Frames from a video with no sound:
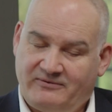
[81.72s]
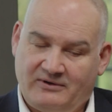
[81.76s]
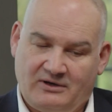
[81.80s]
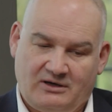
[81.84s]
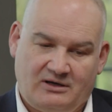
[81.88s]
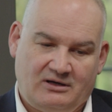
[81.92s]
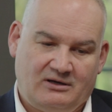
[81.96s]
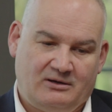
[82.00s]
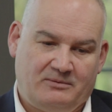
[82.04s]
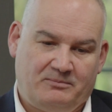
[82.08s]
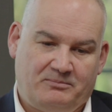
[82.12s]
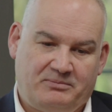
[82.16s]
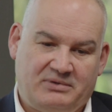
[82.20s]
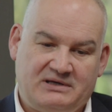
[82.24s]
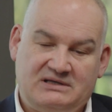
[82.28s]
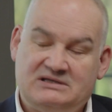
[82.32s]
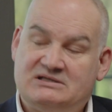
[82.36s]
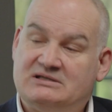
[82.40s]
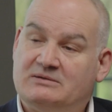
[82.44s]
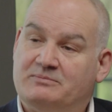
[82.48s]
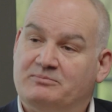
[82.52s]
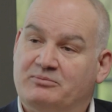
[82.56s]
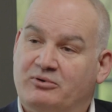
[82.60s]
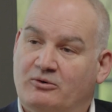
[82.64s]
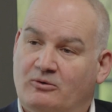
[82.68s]
been
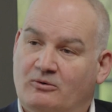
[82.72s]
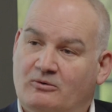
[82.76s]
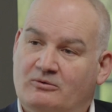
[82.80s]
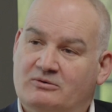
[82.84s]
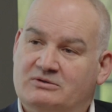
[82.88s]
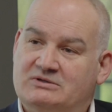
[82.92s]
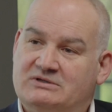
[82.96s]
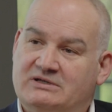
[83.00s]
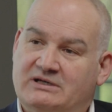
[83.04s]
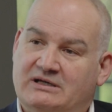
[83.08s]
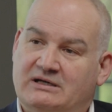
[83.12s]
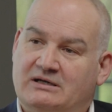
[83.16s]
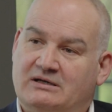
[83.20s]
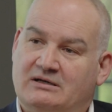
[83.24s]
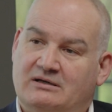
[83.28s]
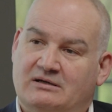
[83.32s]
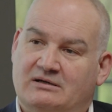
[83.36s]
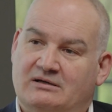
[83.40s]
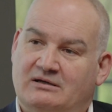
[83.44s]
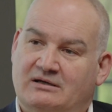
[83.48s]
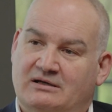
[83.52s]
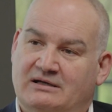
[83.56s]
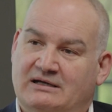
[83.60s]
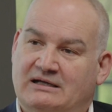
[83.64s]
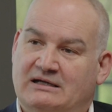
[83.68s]
supporting
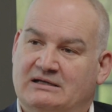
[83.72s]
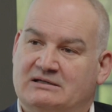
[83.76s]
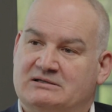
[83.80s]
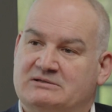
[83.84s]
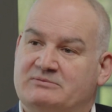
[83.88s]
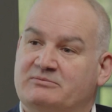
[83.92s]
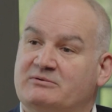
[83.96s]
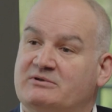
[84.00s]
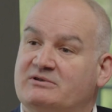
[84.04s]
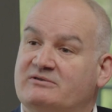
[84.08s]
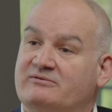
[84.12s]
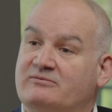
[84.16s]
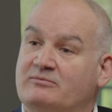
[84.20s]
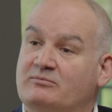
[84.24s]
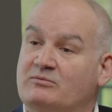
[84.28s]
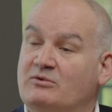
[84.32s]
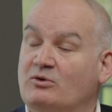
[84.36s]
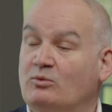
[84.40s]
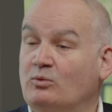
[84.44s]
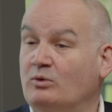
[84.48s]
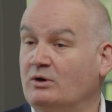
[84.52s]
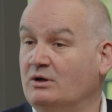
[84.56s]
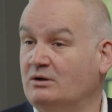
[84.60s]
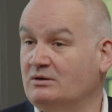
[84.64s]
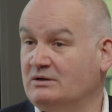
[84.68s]
announcements from the
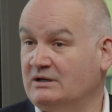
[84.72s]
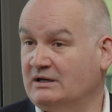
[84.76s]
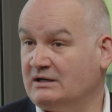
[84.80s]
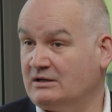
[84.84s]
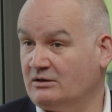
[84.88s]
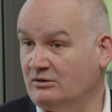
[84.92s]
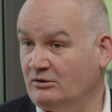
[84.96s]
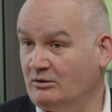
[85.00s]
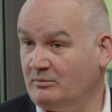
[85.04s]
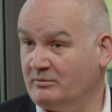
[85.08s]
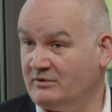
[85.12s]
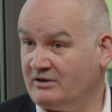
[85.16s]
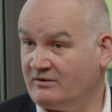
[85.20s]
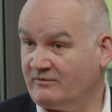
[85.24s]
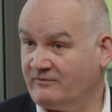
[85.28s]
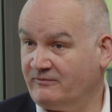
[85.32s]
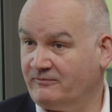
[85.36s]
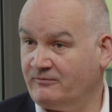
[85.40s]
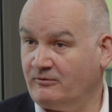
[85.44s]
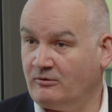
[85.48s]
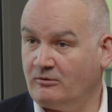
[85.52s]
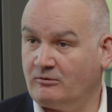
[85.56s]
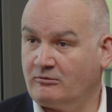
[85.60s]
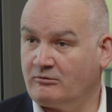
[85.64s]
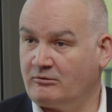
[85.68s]
World Economic
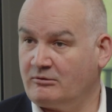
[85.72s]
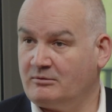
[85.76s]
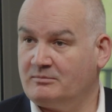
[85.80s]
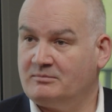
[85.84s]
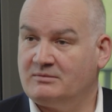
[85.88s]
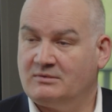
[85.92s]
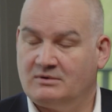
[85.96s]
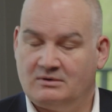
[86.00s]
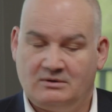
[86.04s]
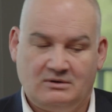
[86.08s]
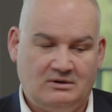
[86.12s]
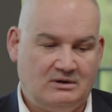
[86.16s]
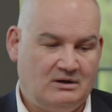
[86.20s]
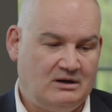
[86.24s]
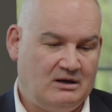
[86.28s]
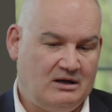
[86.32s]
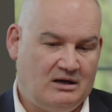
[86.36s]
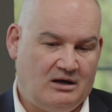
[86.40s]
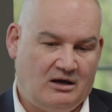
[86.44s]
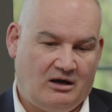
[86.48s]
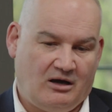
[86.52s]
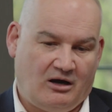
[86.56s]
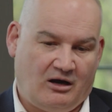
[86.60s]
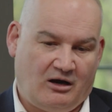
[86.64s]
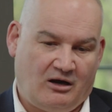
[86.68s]
Forum
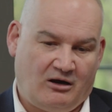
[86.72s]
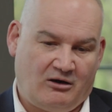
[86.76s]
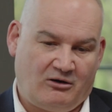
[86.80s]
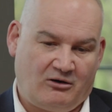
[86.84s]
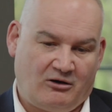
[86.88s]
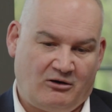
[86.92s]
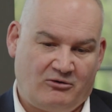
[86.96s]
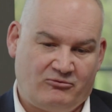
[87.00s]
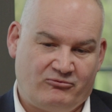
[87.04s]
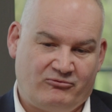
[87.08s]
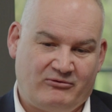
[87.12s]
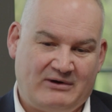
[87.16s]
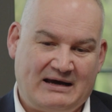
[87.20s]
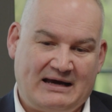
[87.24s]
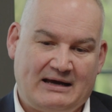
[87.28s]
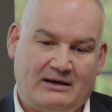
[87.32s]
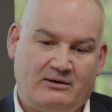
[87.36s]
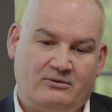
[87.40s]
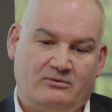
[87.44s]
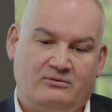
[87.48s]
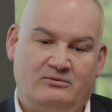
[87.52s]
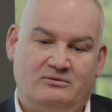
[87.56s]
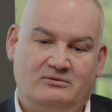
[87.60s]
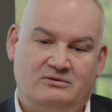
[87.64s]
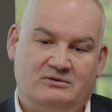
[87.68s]

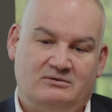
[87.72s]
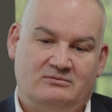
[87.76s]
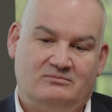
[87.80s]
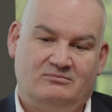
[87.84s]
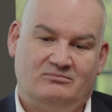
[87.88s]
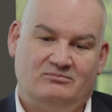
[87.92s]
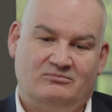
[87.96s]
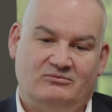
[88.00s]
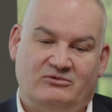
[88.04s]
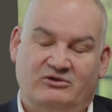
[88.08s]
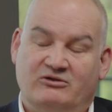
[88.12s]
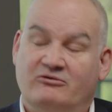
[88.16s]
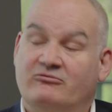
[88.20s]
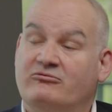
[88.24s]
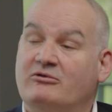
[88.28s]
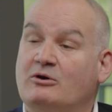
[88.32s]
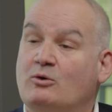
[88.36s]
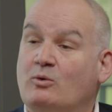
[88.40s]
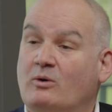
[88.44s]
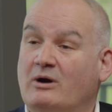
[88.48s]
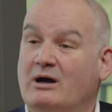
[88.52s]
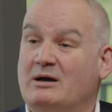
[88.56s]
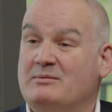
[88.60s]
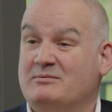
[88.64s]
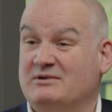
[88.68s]
around the
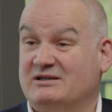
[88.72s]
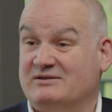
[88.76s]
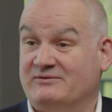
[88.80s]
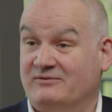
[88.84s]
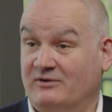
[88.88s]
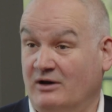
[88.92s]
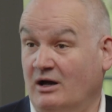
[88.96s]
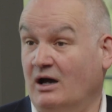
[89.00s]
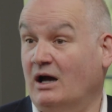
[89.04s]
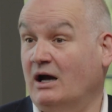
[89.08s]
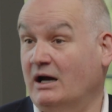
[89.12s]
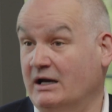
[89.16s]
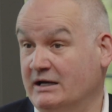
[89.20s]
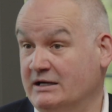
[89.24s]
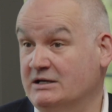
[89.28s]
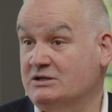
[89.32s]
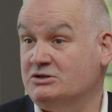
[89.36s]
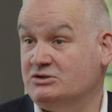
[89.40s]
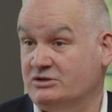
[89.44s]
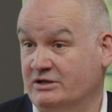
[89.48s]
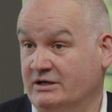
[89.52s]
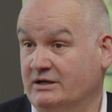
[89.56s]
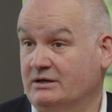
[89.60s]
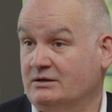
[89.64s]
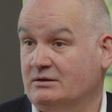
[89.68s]
requirements for
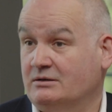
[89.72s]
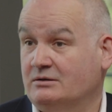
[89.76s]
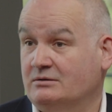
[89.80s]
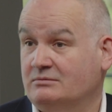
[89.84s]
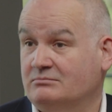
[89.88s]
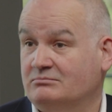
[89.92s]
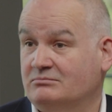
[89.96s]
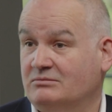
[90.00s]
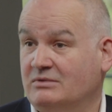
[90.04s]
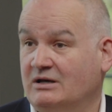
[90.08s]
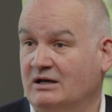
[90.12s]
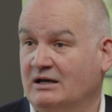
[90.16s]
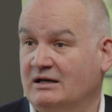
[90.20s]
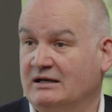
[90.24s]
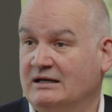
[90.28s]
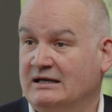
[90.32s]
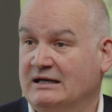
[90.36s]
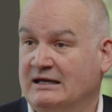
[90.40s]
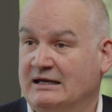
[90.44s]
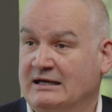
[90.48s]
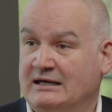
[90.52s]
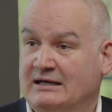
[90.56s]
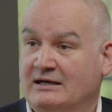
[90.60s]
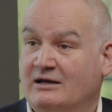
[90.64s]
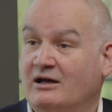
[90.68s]
hygiene
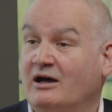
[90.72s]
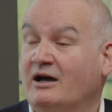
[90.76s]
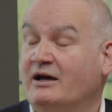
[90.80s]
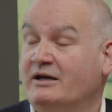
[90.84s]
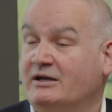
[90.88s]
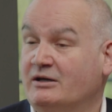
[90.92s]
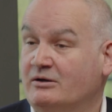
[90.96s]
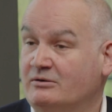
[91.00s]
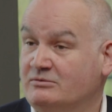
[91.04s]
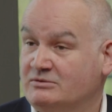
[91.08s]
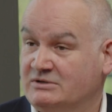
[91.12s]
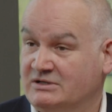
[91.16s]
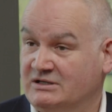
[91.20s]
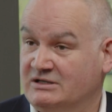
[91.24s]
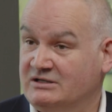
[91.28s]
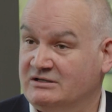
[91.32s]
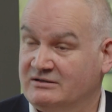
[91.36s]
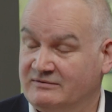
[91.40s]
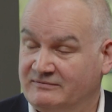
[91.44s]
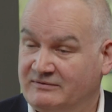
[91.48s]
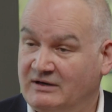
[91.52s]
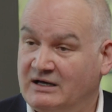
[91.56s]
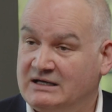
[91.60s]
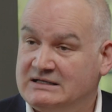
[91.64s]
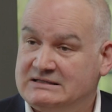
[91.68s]
in IoT
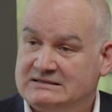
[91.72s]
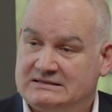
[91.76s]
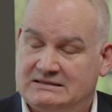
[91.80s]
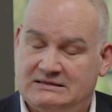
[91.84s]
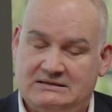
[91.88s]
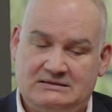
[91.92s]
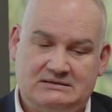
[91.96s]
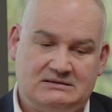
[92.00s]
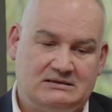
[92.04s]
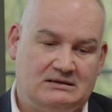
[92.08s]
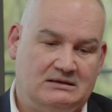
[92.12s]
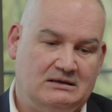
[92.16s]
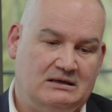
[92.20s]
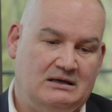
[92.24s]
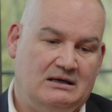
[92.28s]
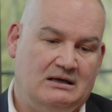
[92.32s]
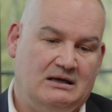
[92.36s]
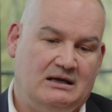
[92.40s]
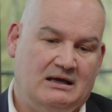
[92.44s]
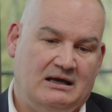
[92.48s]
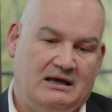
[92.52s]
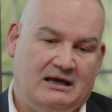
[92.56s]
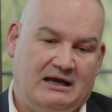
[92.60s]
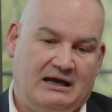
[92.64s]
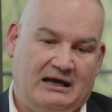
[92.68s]
devices
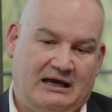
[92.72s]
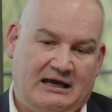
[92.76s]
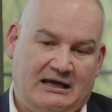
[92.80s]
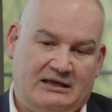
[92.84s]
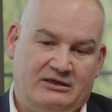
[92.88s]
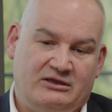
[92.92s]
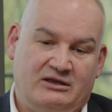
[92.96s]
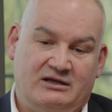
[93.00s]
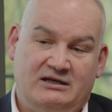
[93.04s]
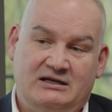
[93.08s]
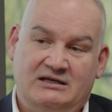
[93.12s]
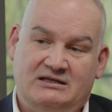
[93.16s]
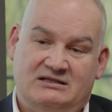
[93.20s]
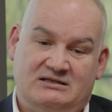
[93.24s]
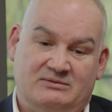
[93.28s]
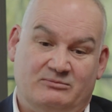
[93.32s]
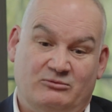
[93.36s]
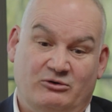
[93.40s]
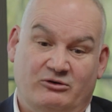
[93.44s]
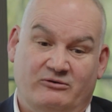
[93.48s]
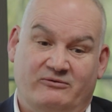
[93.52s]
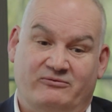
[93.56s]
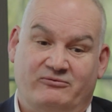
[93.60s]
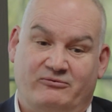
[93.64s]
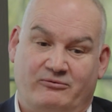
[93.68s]
and the need to
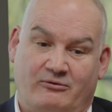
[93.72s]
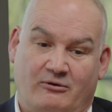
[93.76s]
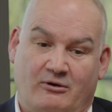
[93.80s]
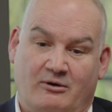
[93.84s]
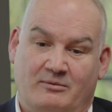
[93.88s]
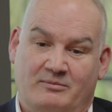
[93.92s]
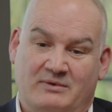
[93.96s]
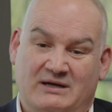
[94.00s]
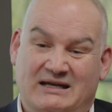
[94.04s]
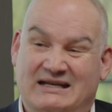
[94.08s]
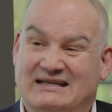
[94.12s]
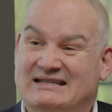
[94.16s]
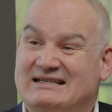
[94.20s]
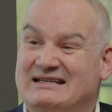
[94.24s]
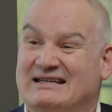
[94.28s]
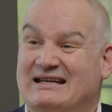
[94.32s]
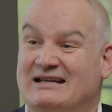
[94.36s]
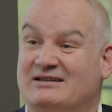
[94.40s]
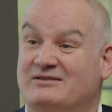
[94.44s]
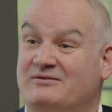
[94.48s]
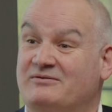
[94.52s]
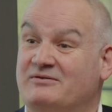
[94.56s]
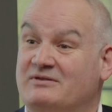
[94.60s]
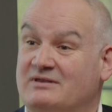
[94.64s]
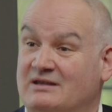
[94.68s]
move from an
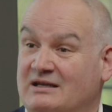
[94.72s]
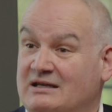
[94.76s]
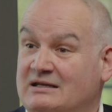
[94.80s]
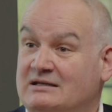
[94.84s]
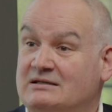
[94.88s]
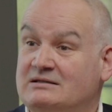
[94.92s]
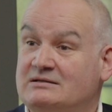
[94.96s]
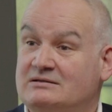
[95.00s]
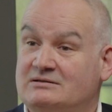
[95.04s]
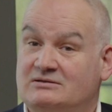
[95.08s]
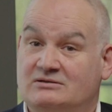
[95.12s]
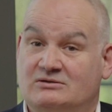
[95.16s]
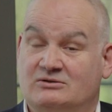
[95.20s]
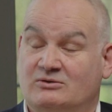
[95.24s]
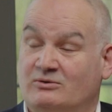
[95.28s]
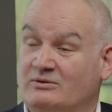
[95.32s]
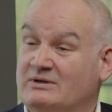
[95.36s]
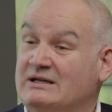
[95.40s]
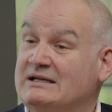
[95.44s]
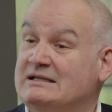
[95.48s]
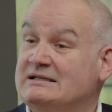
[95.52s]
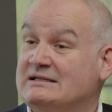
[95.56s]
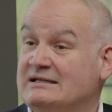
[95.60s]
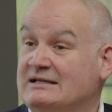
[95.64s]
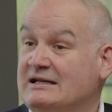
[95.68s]
Internet of Things to an
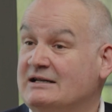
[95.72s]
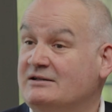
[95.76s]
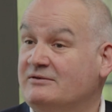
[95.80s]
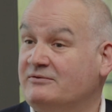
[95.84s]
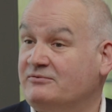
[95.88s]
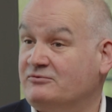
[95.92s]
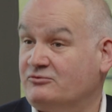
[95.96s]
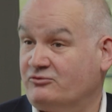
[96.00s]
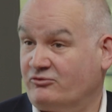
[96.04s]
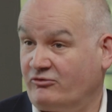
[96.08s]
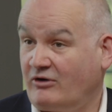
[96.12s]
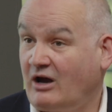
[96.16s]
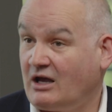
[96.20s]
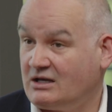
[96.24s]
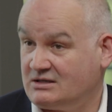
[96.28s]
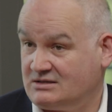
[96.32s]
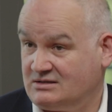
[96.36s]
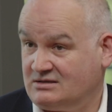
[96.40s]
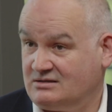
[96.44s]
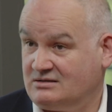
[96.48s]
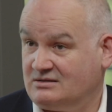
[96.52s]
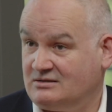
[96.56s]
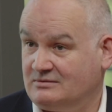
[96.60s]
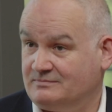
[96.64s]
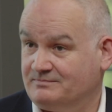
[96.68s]
Internet of
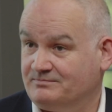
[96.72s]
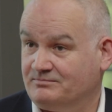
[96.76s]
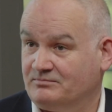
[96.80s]
Trust.